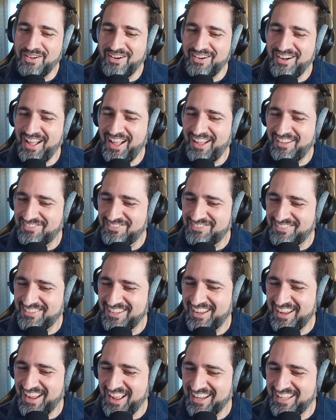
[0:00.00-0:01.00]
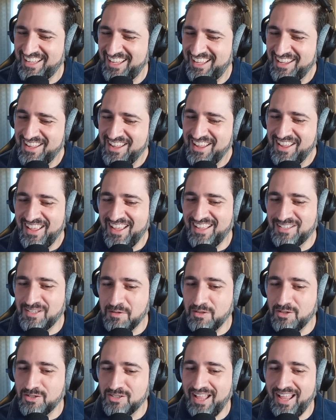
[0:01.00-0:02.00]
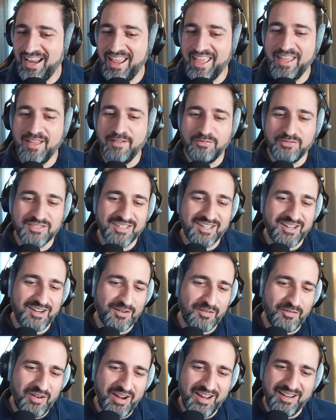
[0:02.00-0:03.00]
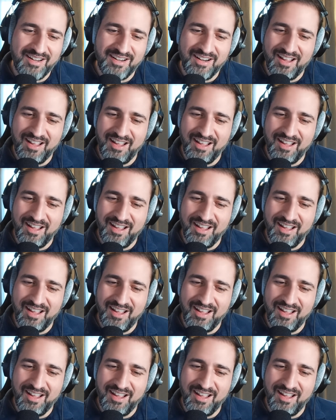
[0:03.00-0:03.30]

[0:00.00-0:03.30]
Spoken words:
Fair enough. You got to get, there's a lot of ifs there, right?